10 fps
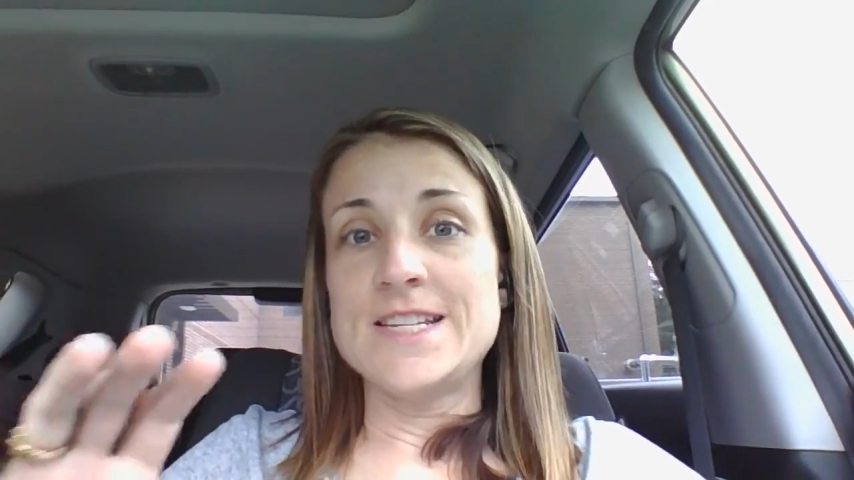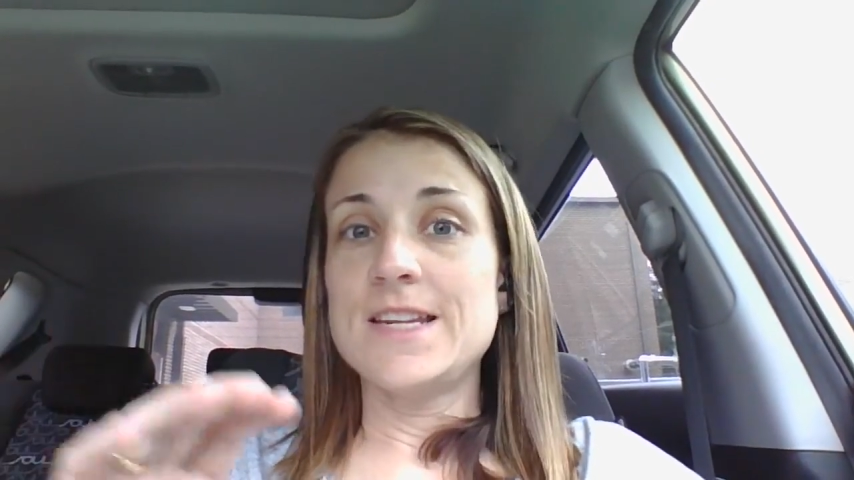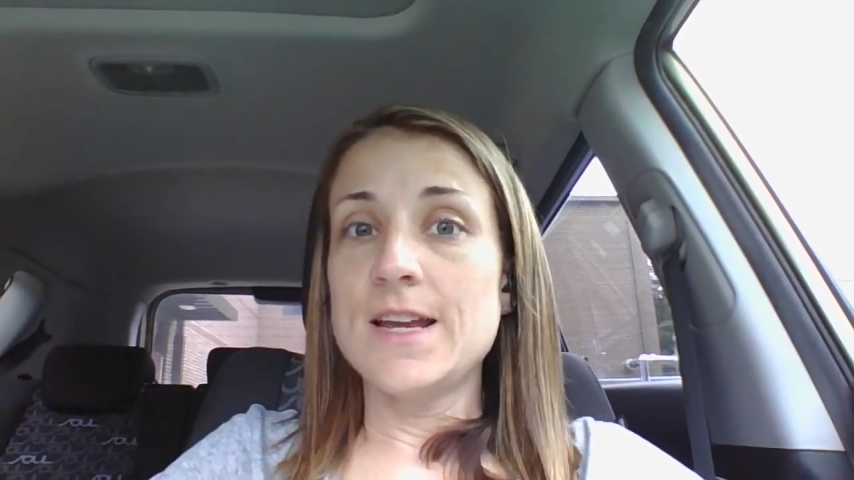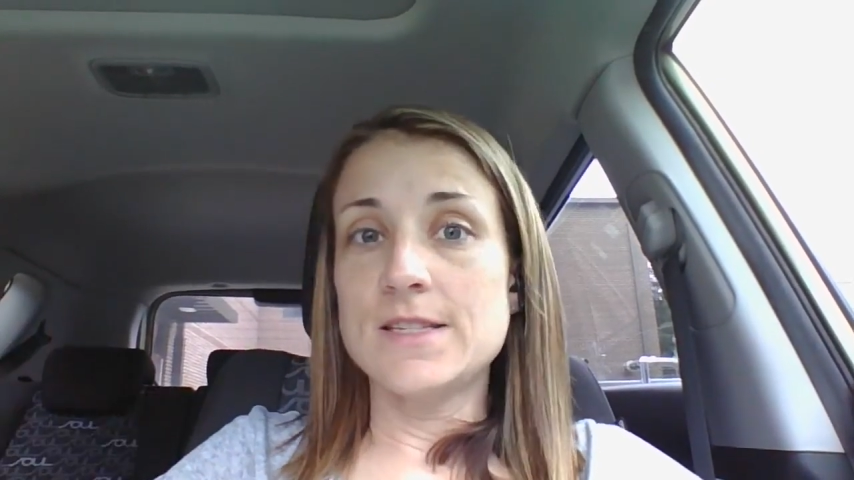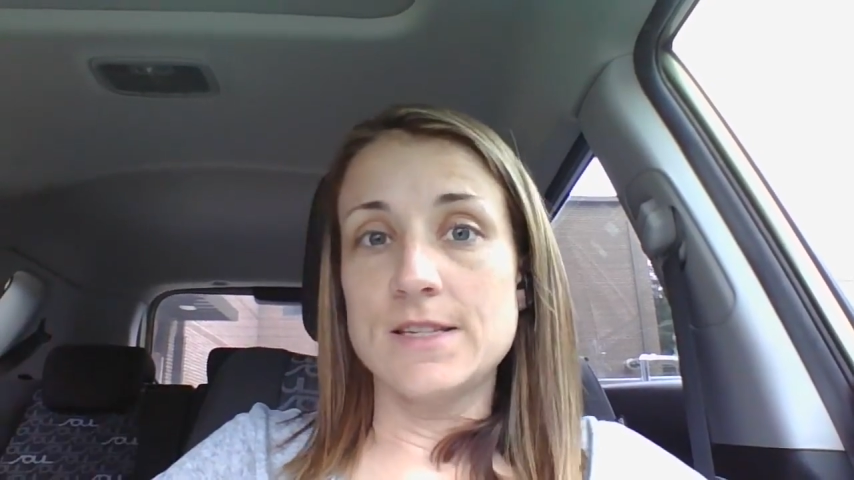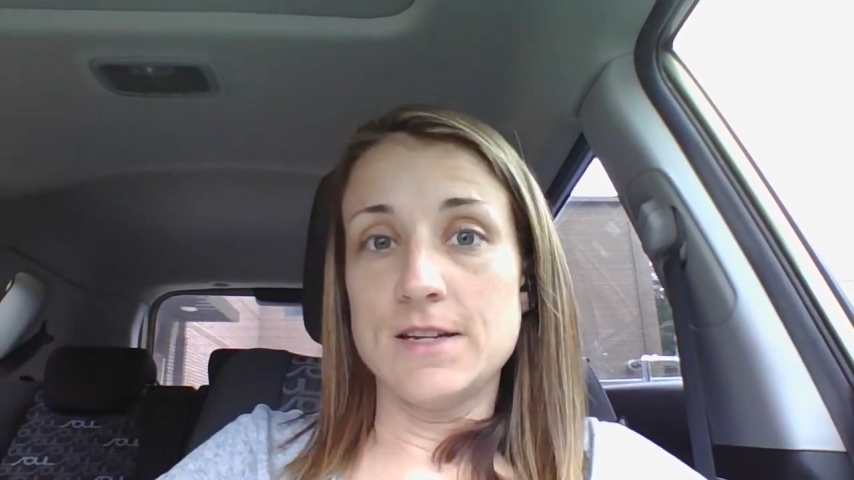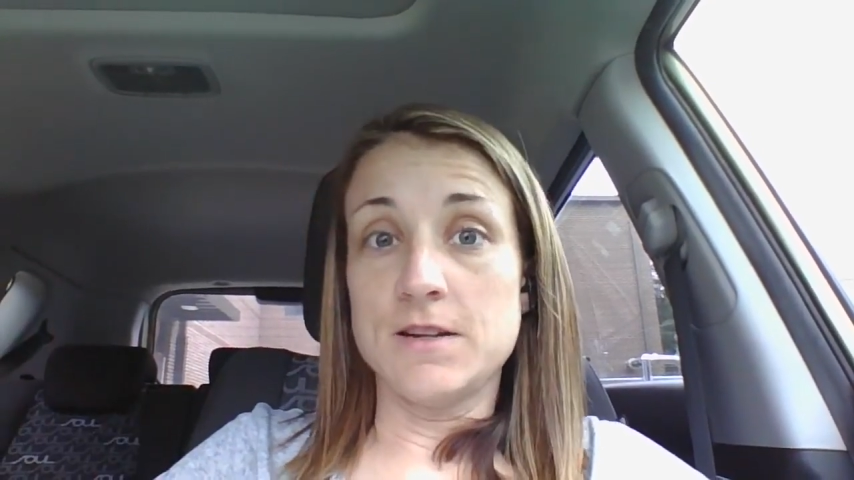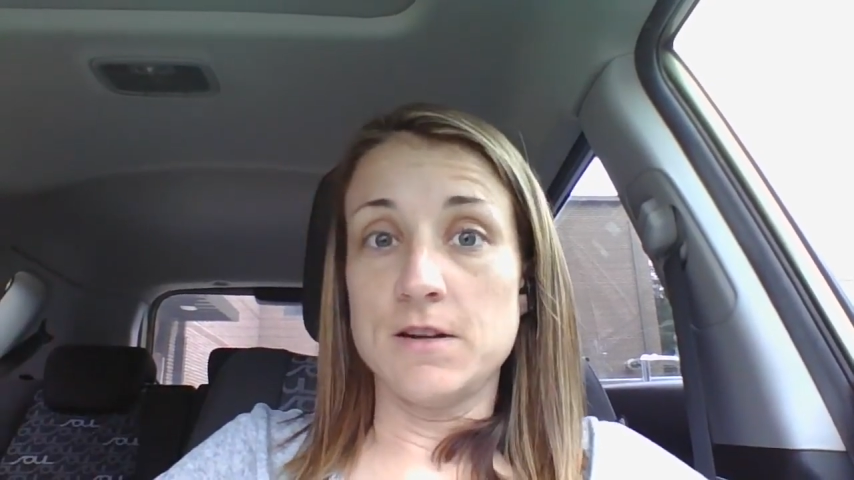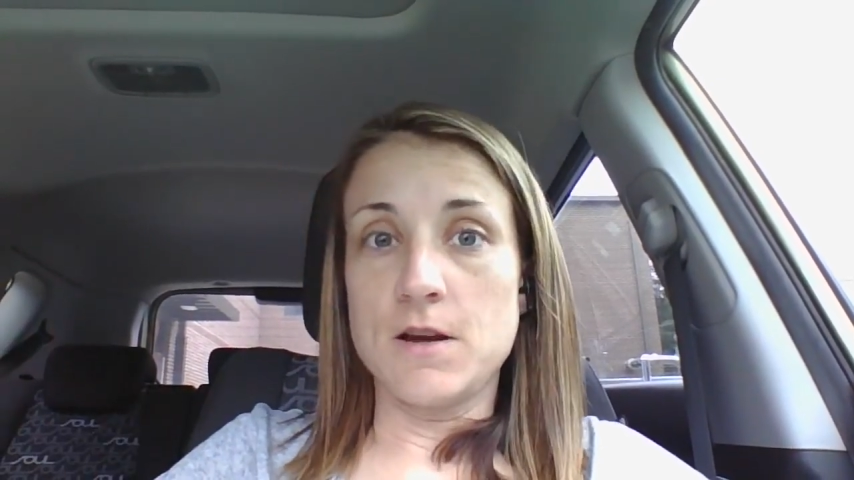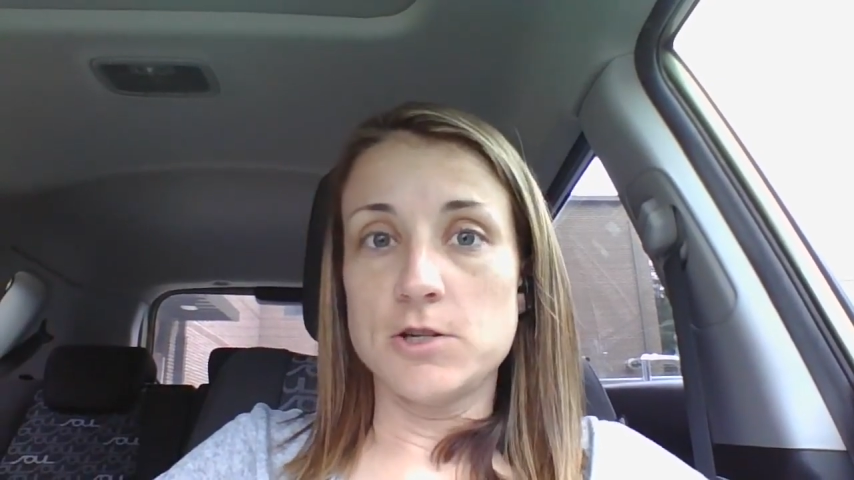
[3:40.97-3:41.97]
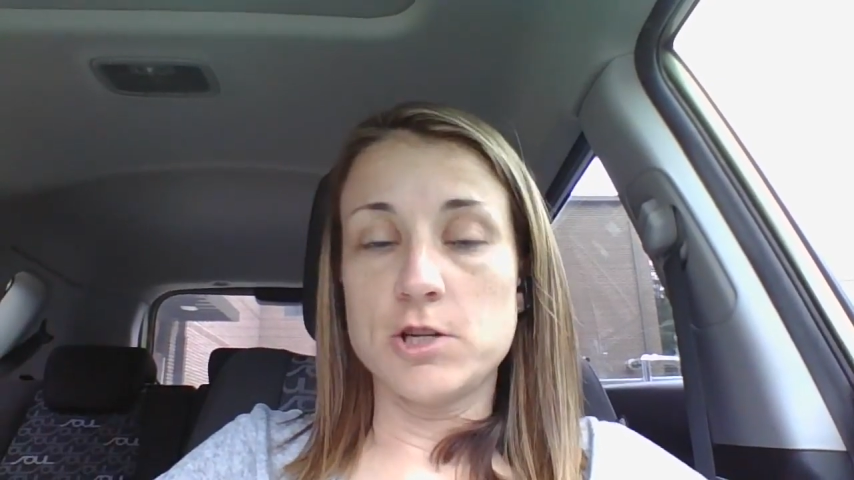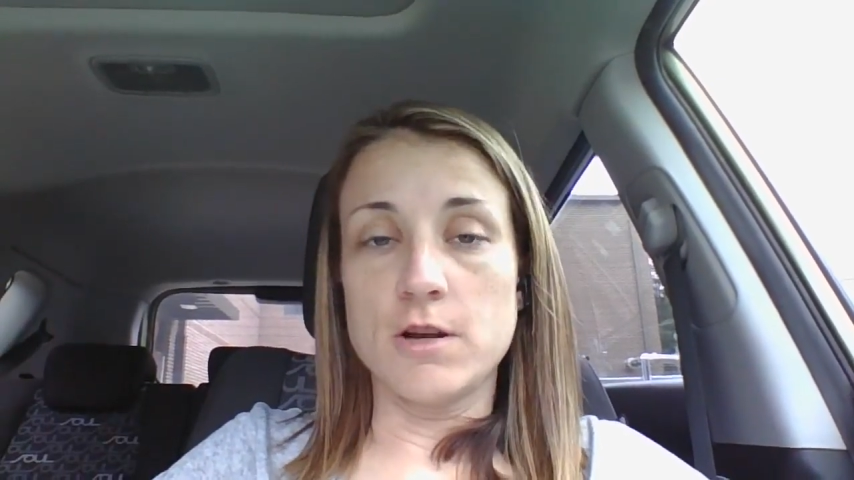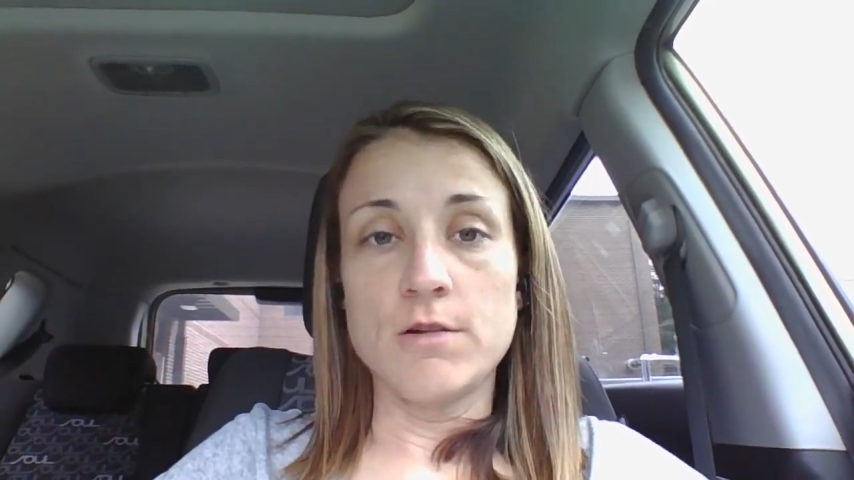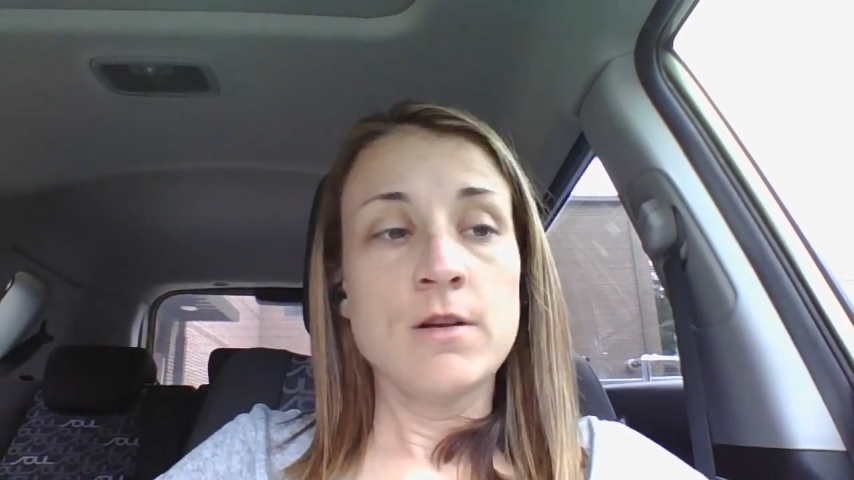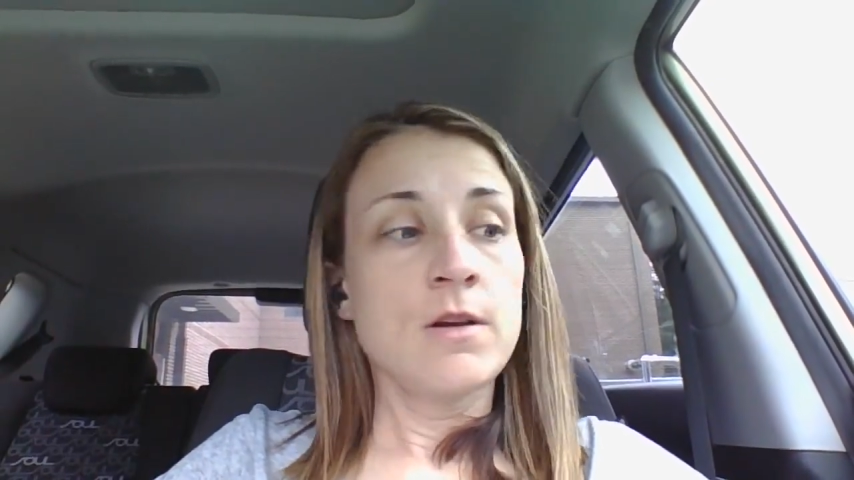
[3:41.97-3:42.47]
intensity in a nutshell.